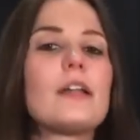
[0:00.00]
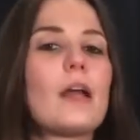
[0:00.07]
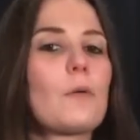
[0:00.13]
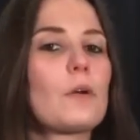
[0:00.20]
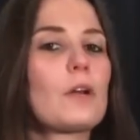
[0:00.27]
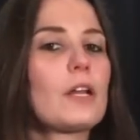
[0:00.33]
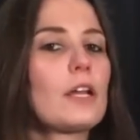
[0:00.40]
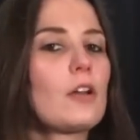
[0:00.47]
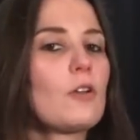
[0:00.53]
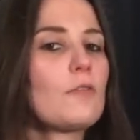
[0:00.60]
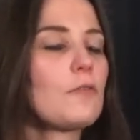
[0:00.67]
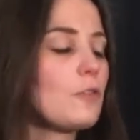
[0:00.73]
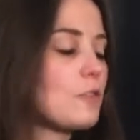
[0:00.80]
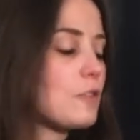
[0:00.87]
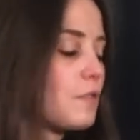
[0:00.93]
Now we're gonna get our
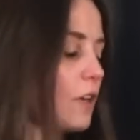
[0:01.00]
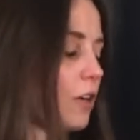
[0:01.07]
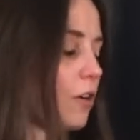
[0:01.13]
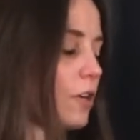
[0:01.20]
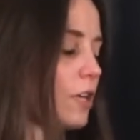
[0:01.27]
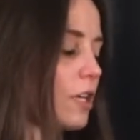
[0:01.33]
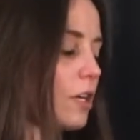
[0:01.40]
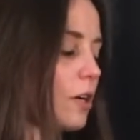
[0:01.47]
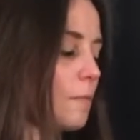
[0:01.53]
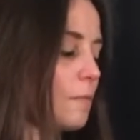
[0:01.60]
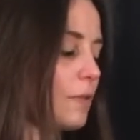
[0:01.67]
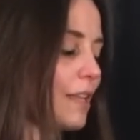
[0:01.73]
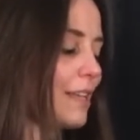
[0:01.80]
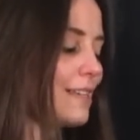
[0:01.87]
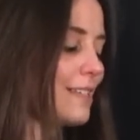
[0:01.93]
first finger here,
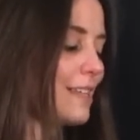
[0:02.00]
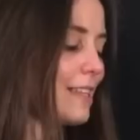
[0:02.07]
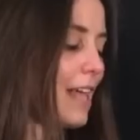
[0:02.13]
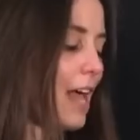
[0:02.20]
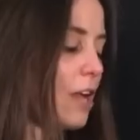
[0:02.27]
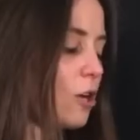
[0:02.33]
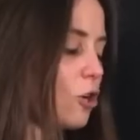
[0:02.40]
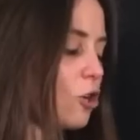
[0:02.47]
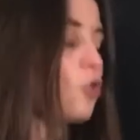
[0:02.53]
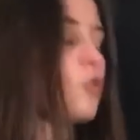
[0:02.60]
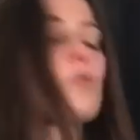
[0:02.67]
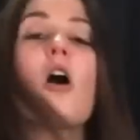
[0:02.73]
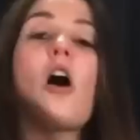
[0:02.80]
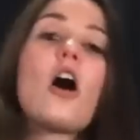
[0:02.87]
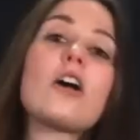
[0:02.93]
placing that
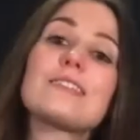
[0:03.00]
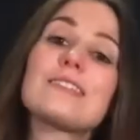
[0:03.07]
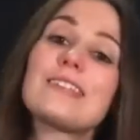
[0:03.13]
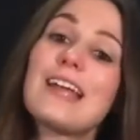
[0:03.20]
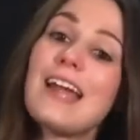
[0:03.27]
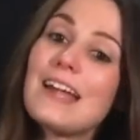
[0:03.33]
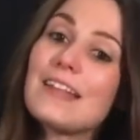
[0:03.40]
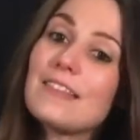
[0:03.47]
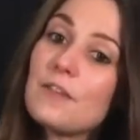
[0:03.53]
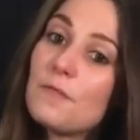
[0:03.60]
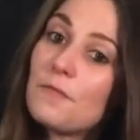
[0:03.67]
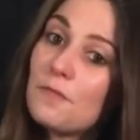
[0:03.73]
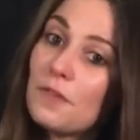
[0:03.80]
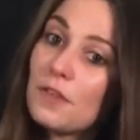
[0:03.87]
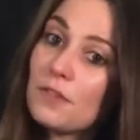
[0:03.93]
across the
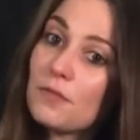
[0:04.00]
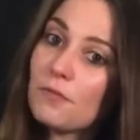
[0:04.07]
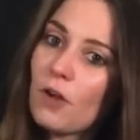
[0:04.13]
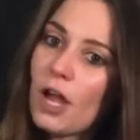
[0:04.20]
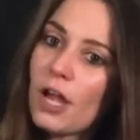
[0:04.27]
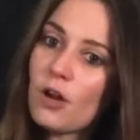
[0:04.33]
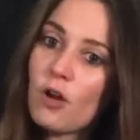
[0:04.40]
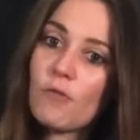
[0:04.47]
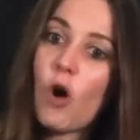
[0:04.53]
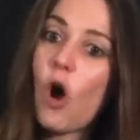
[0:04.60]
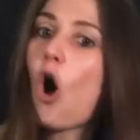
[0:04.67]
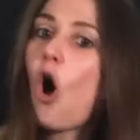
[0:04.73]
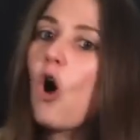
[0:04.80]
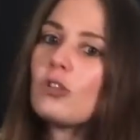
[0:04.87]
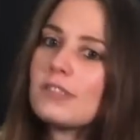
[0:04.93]
fifth fret of
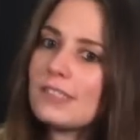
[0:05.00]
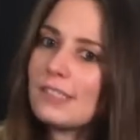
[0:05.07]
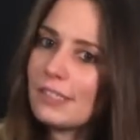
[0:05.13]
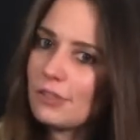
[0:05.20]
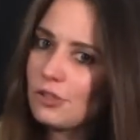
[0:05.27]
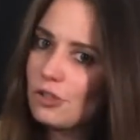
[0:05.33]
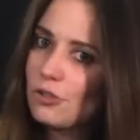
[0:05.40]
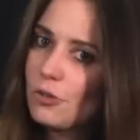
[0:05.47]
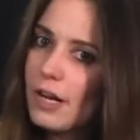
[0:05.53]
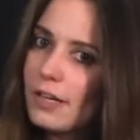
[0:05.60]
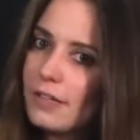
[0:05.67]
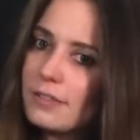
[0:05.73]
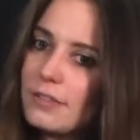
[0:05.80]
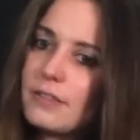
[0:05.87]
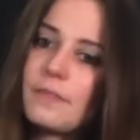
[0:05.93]
all six
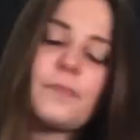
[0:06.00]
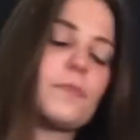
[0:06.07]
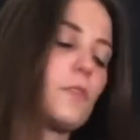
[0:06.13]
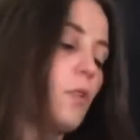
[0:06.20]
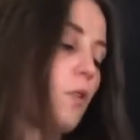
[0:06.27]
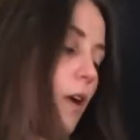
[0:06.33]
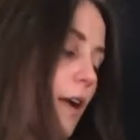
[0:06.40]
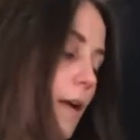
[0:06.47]
strings, all